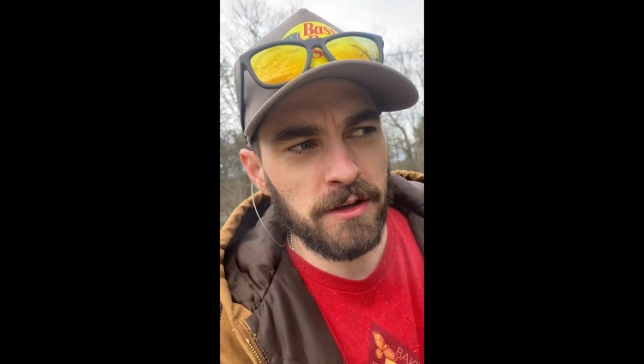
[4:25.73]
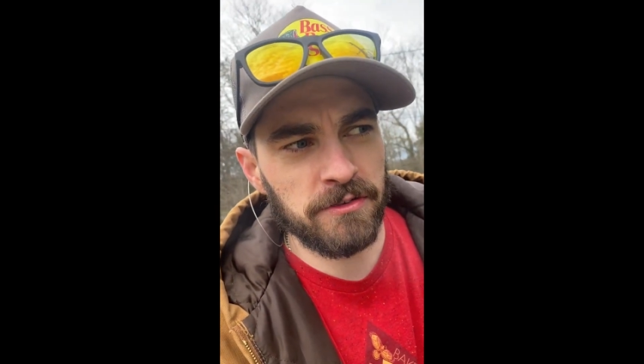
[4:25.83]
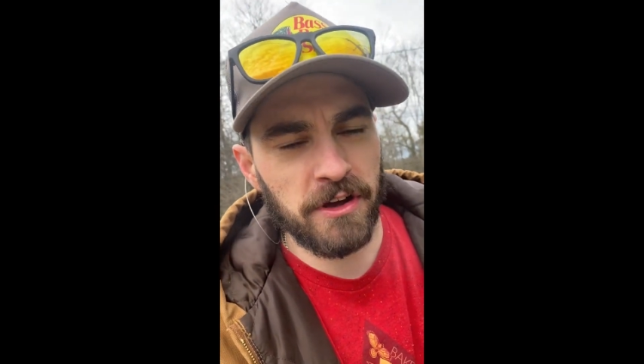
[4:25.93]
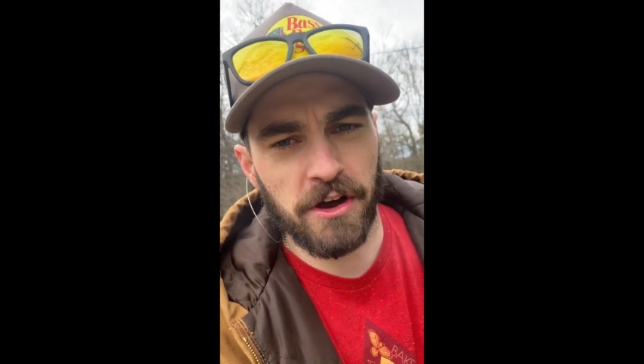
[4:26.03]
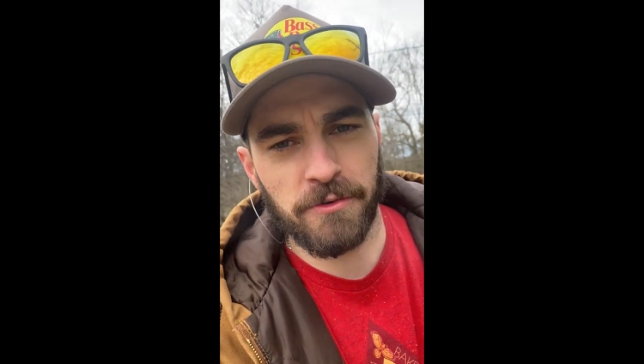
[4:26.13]

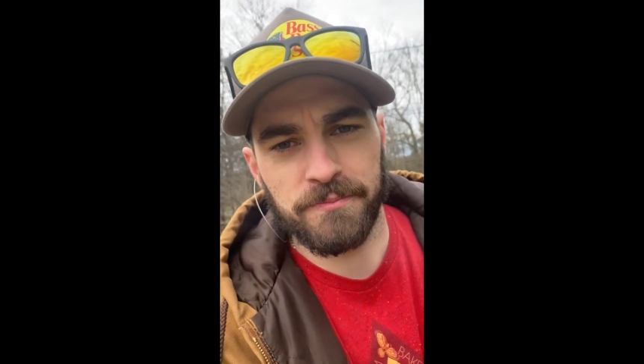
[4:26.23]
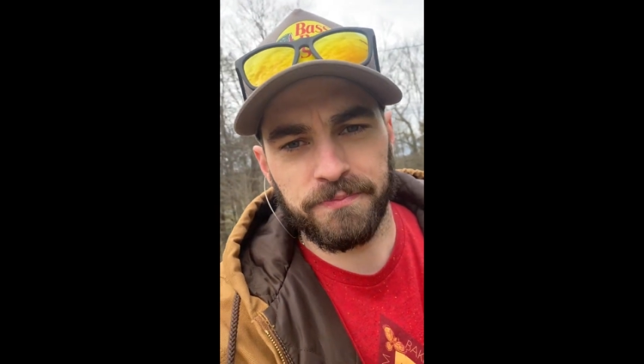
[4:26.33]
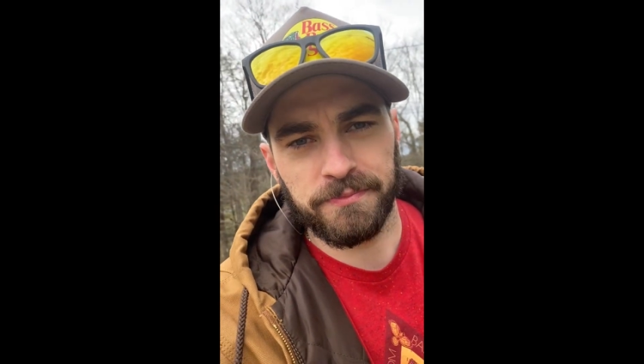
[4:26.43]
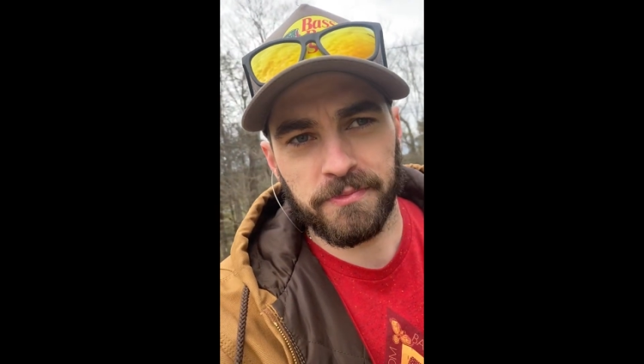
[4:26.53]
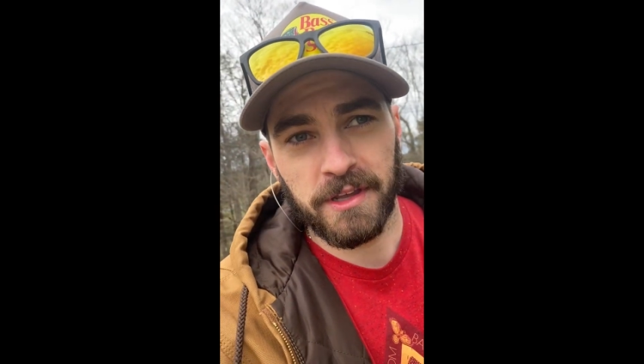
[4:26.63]
So
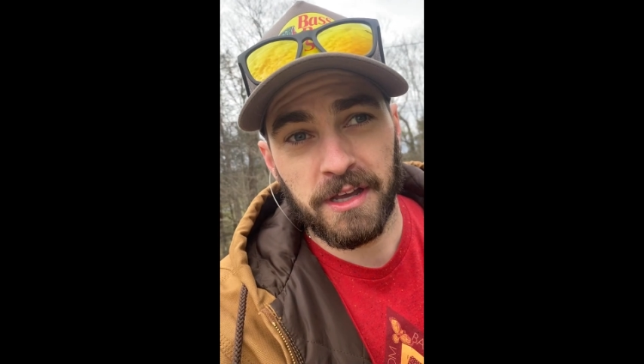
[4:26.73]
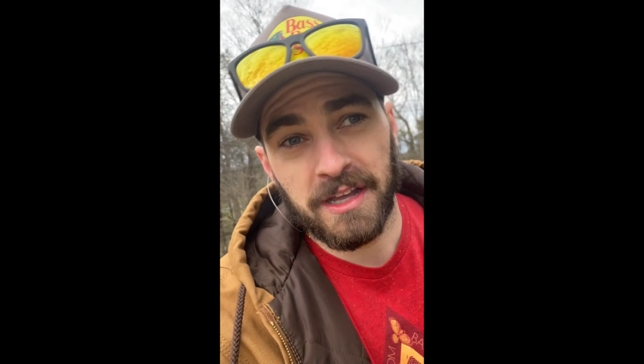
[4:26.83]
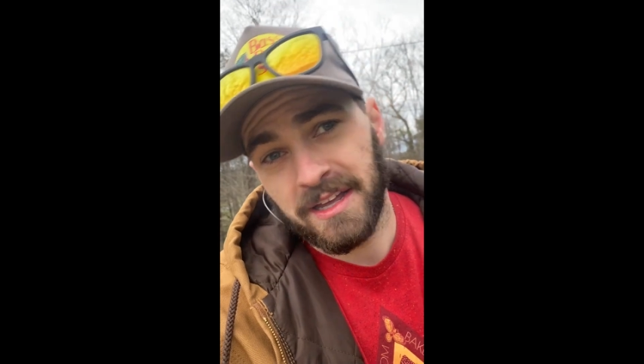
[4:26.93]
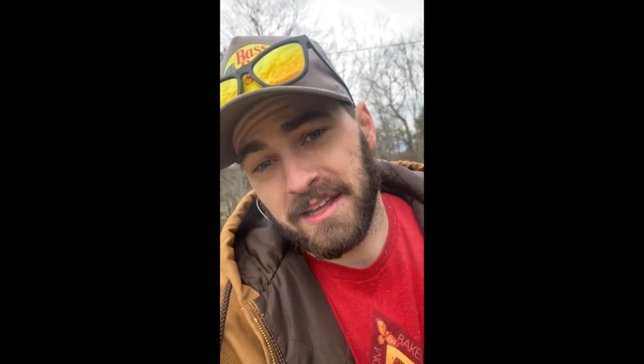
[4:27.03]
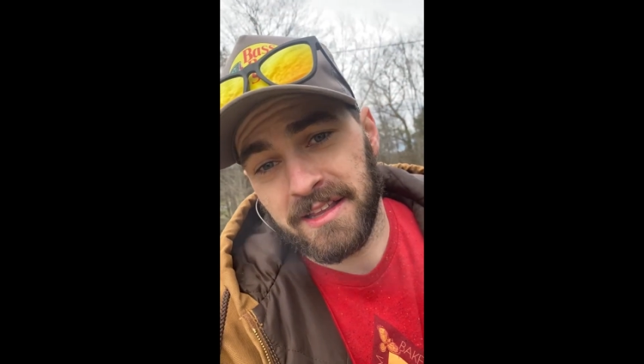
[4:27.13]

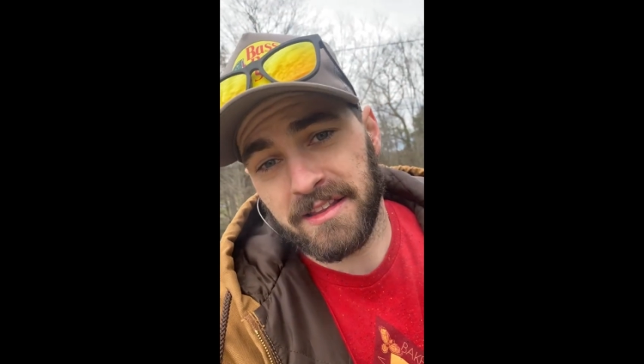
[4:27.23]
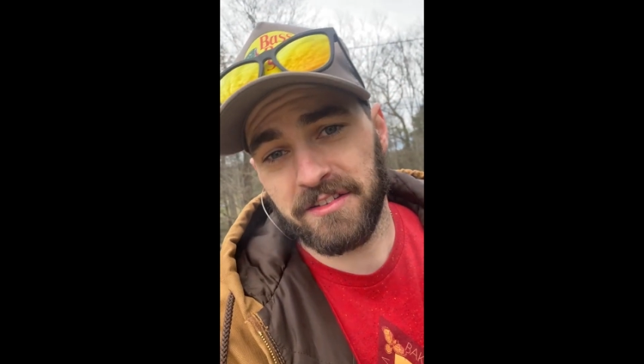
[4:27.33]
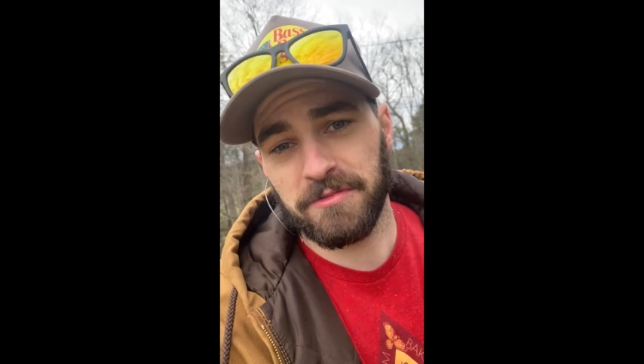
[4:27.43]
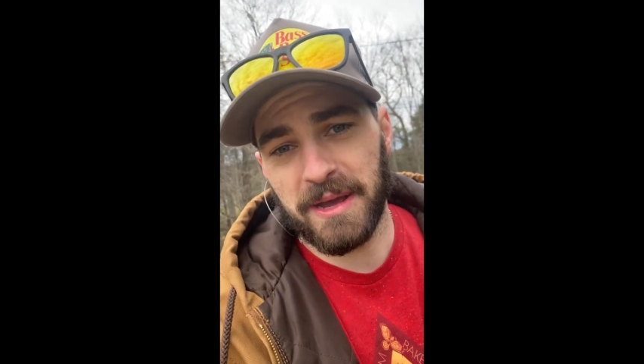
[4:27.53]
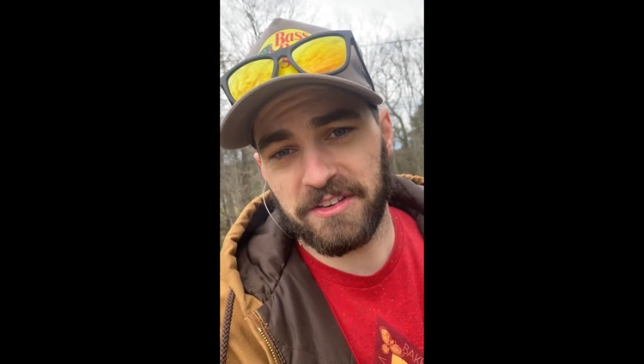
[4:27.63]
this
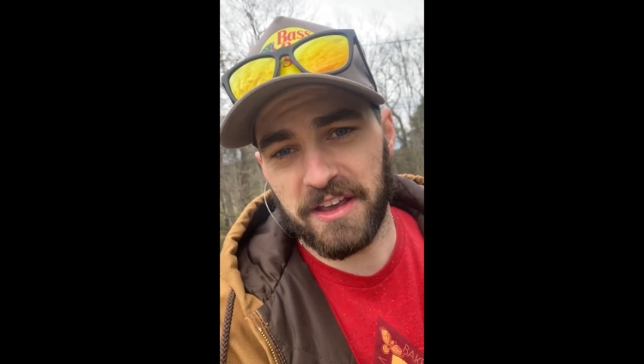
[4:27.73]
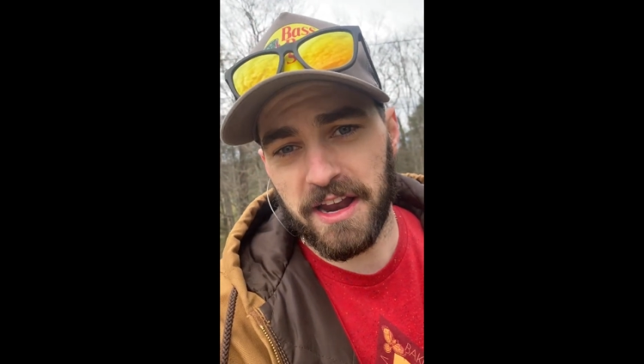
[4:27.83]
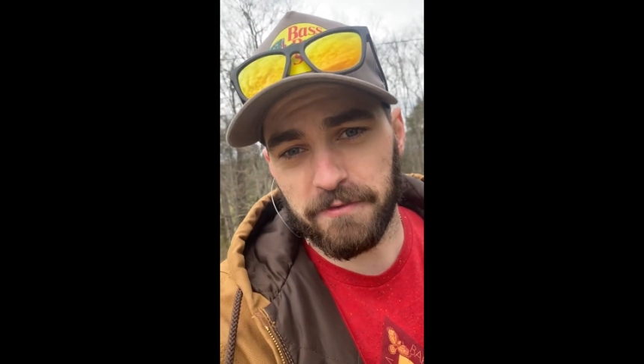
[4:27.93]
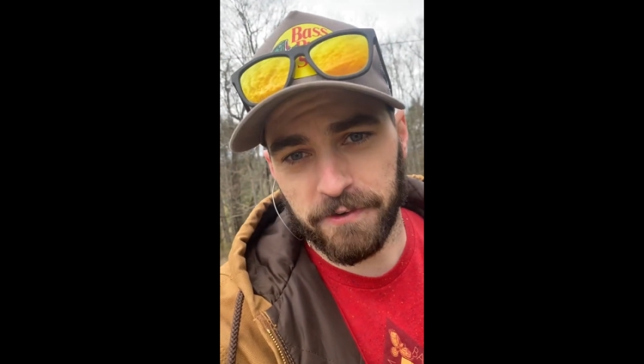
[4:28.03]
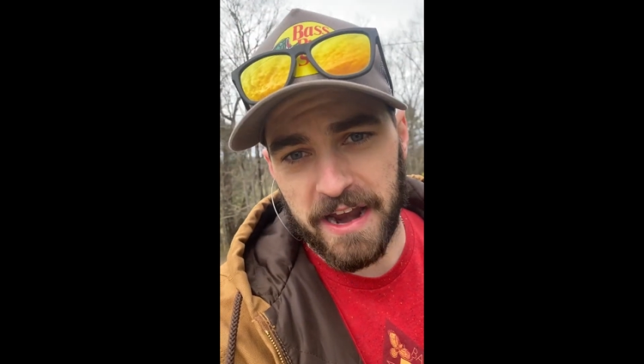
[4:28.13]
is my
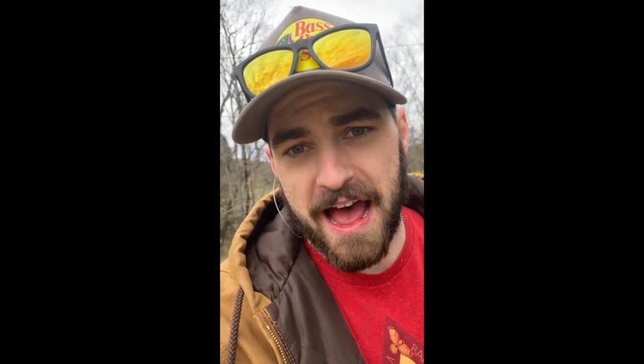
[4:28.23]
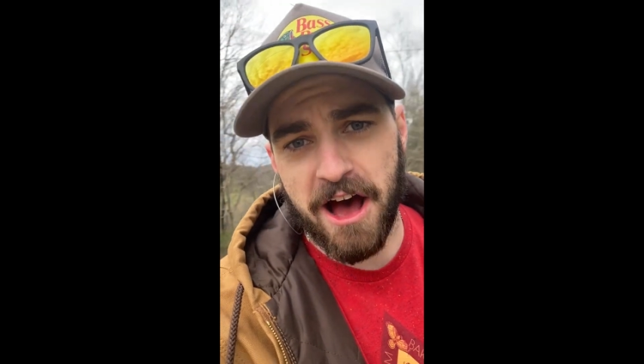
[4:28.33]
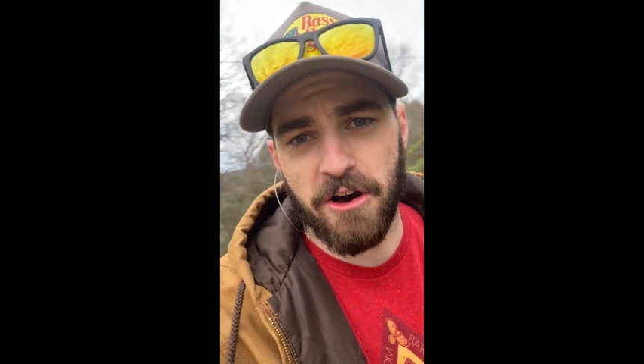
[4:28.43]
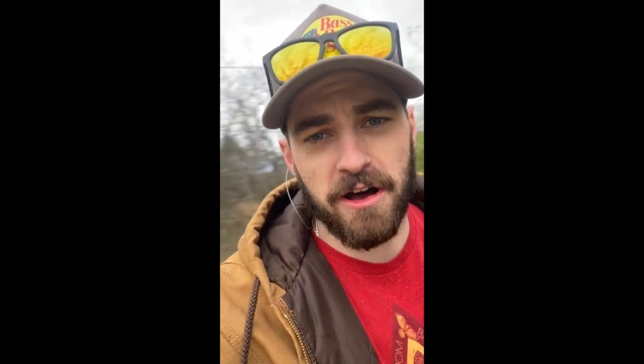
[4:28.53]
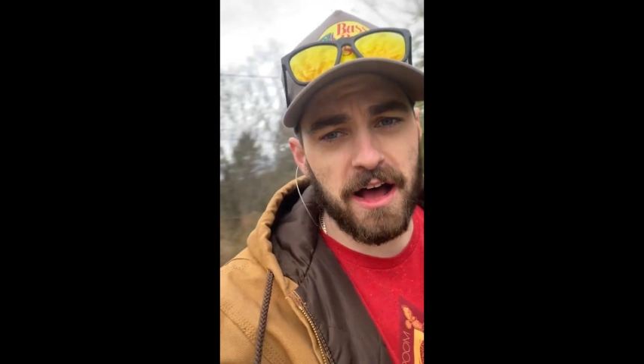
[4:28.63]
setup for now.